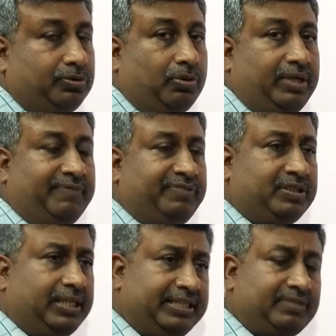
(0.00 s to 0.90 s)
So if
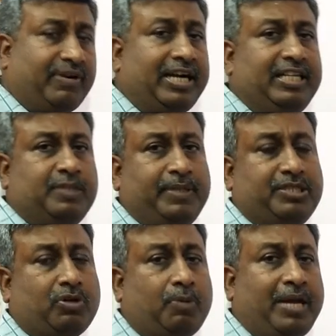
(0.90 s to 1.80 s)
it is widely
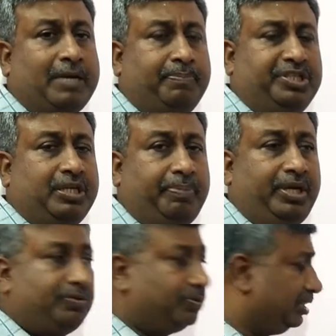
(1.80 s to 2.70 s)
spaced crop like pigeon
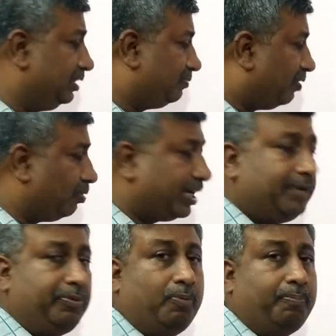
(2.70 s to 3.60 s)
pea, so this furrow
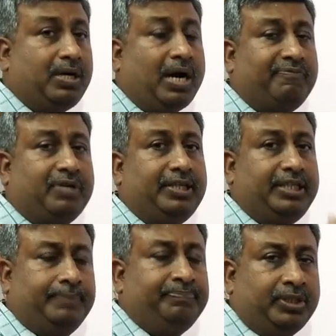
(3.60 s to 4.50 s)
can be opened after
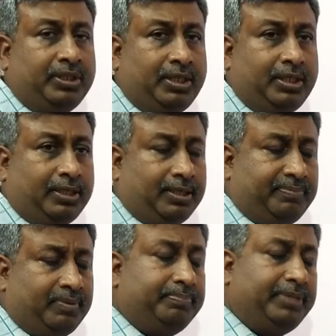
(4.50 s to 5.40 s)

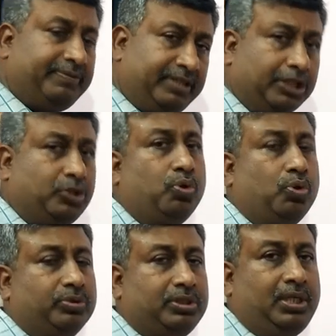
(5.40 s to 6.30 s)
between the two
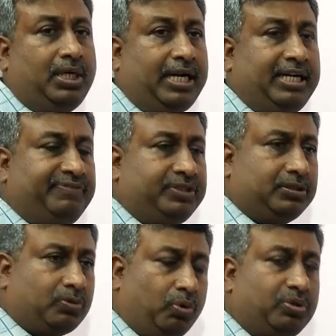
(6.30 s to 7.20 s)
rows. And if it is
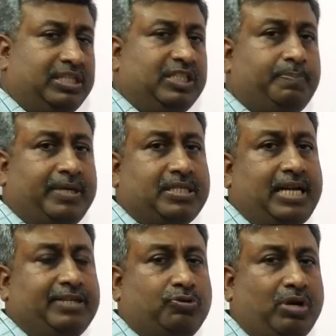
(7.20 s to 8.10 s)
closely spaced
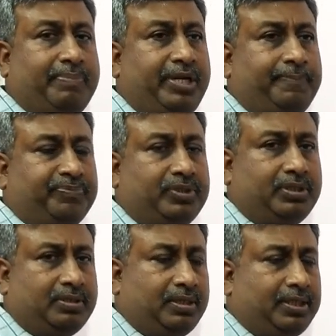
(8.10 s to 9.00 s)
like soybean
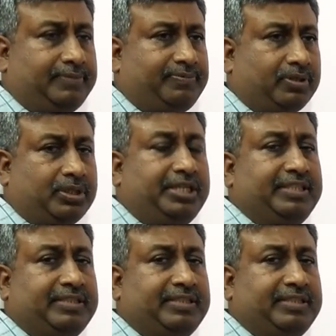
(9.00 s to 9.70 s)
for 30